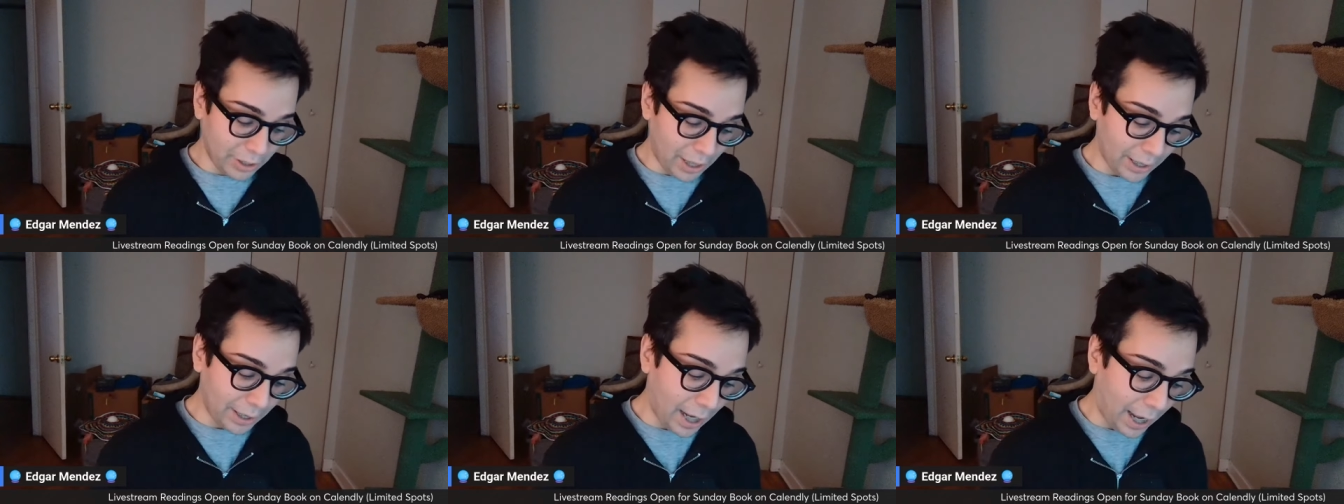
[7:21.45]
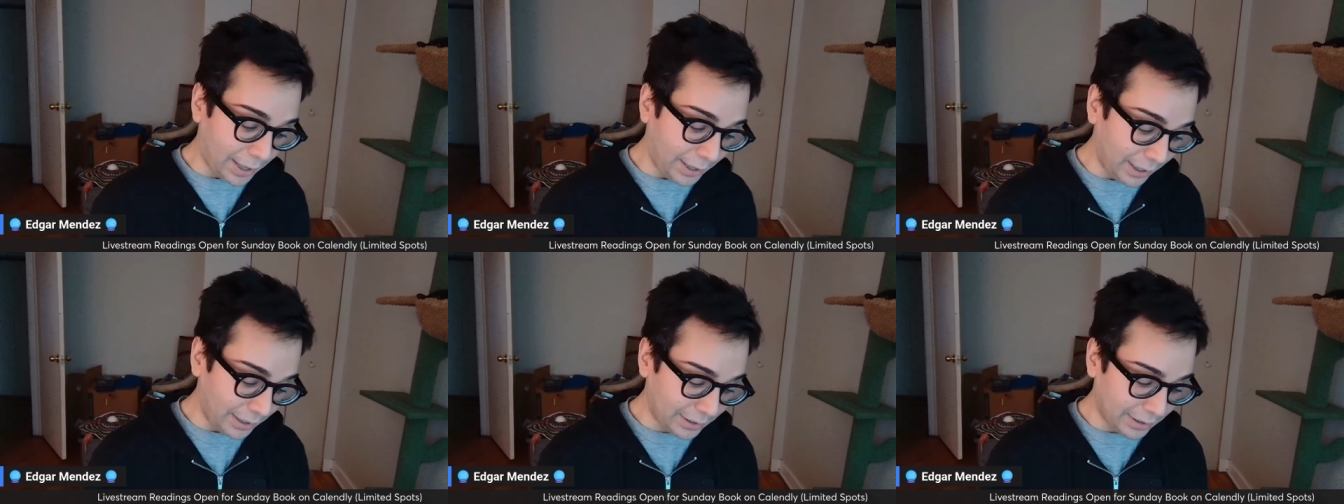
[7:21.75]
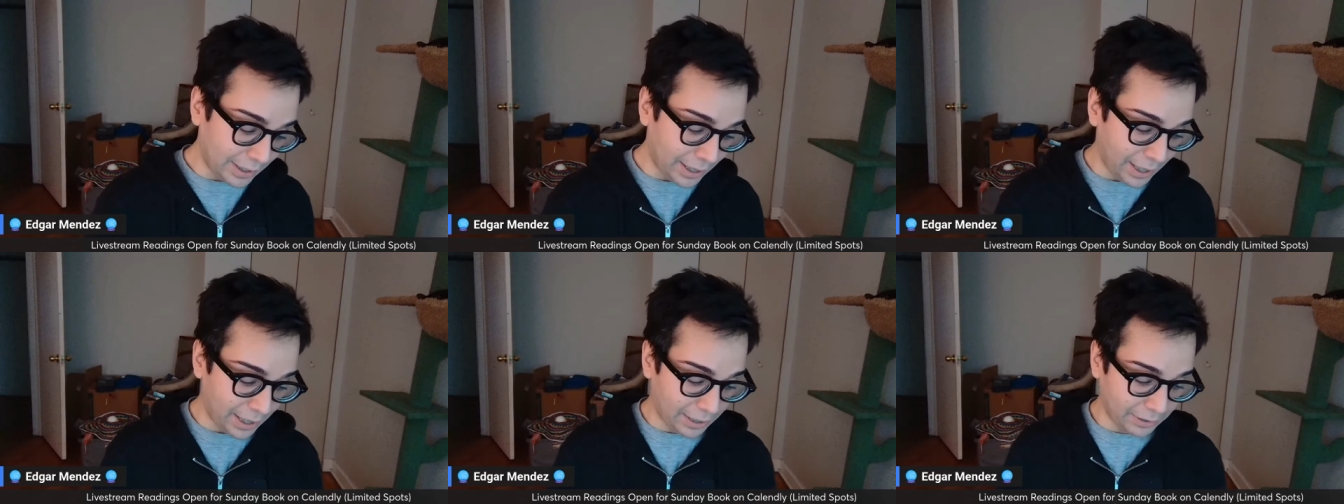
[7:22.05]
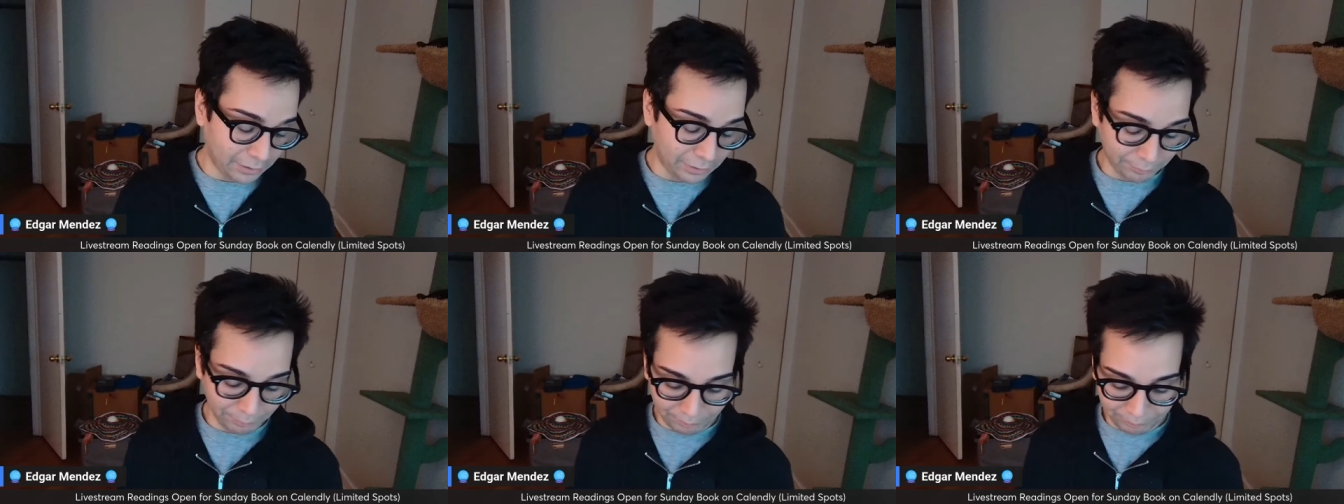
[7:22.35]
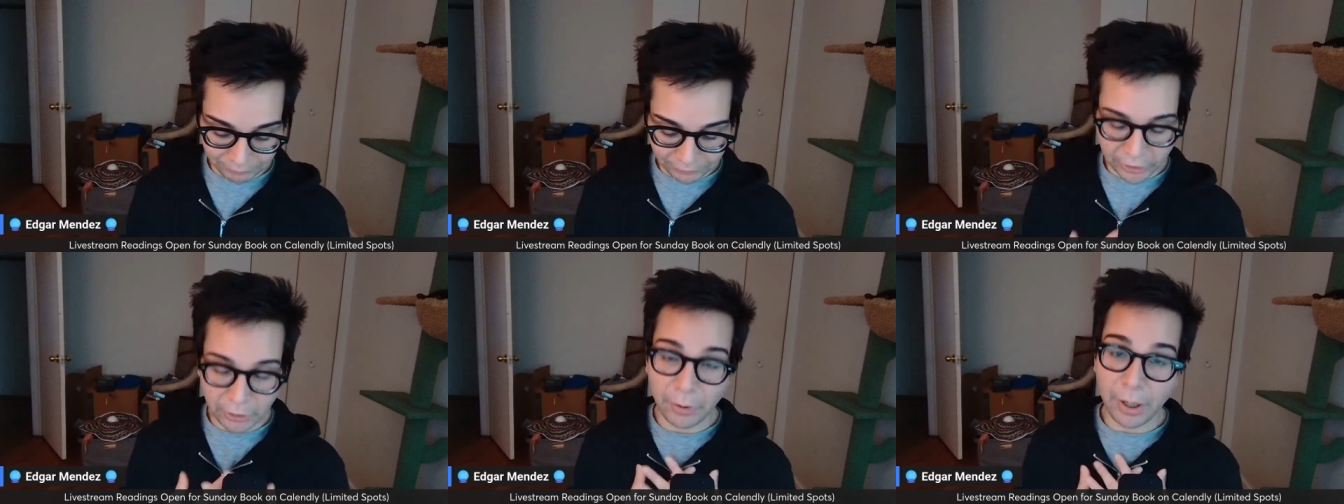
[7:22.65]
that guidance, and
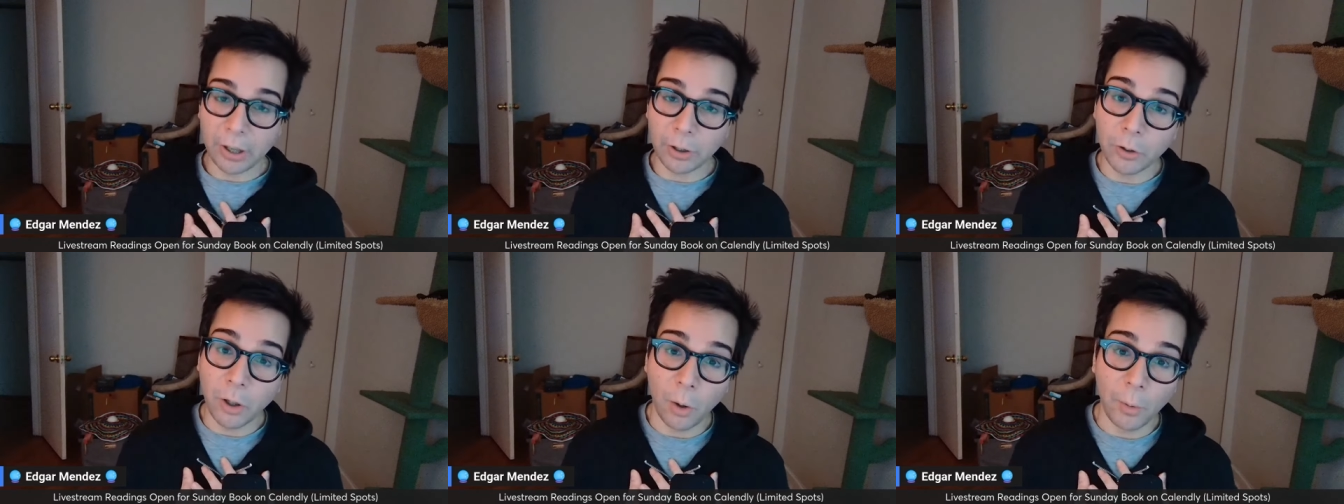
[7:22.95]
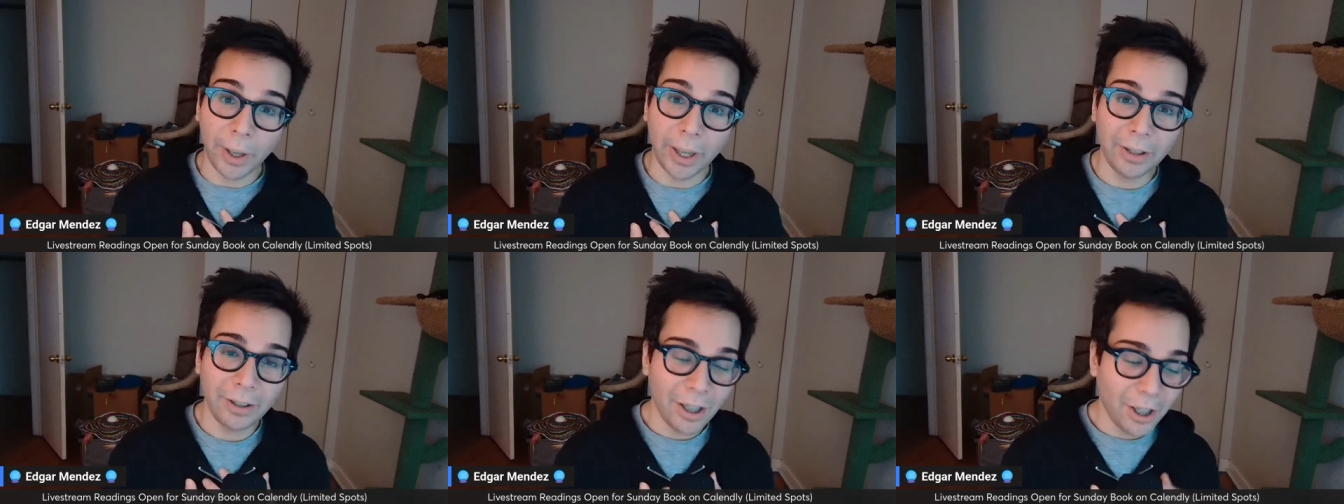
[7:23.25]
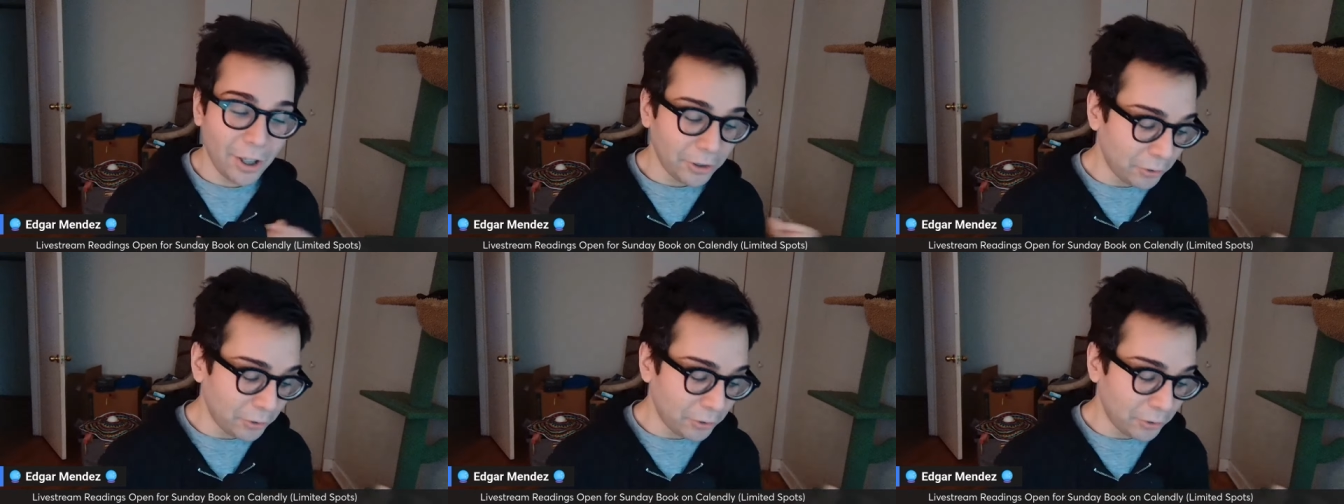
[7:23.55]
your inner knowing,